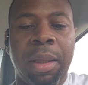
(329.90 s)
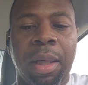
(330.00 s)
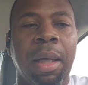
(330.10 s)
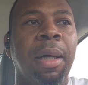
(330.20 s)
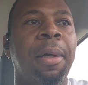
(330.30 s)

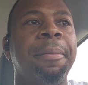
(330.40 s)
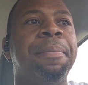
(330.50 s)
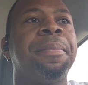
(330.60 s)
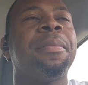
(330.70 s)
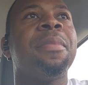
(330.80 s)
Um,
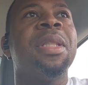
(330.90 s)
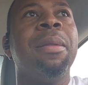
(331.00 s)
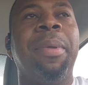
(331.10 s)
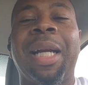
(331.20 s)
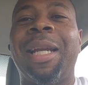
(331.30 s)

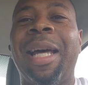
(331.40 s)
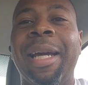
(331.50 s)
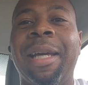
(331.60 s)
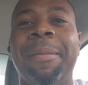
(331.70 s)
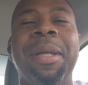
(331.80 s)
but I
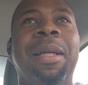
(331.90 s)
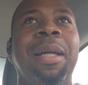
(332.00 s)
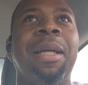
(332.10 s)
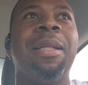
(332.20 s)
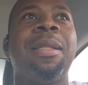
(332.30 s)
like it
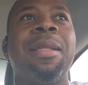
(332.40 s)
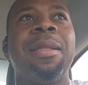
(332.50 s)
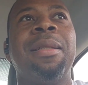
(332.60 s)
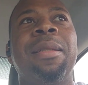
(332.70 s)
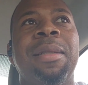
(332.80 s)
because
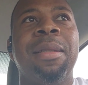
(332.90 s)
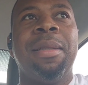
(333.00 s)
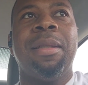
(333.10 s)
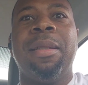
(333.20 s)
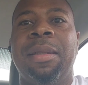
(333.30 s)

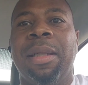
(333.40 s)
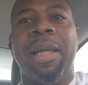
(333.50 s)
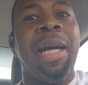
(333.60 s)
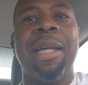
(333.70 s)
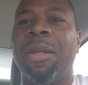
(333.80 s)

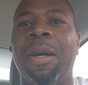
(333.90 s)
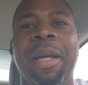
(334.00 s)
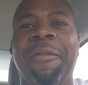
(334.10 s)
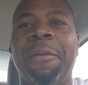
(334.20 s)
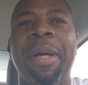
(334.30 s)
it has all the
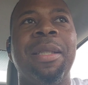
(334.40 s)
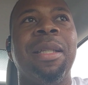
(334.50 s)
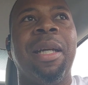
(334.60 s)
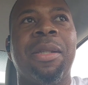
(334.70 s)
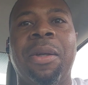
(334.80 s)

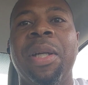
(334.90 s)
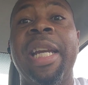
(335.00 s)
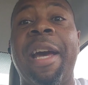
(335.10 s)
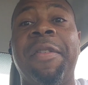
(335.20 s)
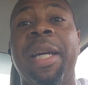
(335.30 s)
information there. So it
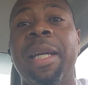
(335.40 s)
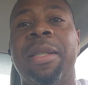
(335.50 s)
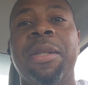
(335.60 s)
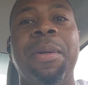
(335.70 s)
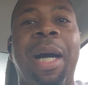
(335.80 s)

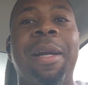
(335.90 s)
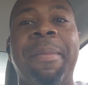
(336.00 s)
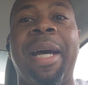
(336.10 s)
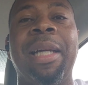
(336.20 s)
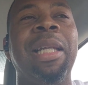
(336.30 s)
navigates you
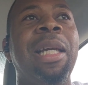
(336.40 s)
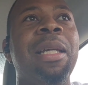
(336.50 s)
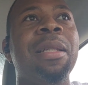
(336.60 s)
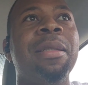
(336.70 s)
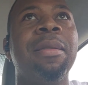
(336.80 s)
automatically,
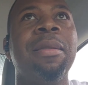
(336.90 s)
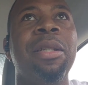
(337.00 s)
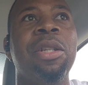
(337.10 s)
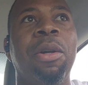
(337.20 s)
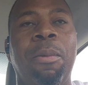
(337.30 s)

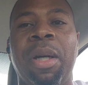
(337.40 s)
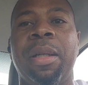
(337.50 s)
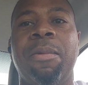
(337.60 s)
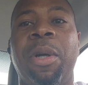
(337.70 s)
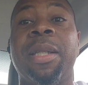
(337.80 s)
you know, what,
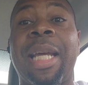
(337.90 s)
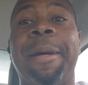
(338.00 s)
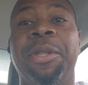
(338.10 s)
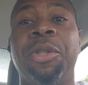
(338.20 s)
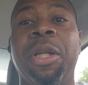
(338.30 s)
what
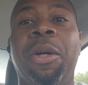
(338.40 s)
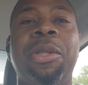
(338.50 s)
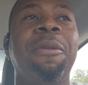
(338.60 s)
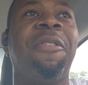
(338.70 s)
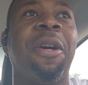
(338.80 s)
stops you should go
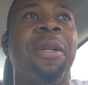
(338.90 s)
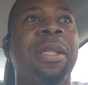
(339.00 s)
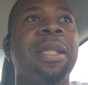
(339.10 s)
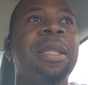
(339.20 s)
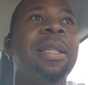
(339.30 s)
to
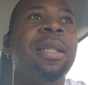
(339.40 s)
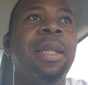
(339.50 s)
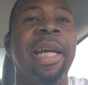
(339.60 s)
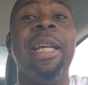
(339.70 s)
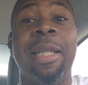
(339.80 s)
first,
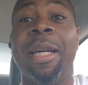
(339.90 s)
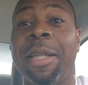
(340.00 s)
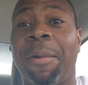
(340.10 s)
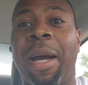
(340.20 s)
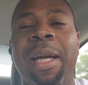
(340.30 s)
and it does
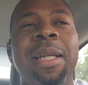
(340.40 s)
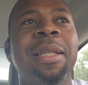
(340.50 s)
it right.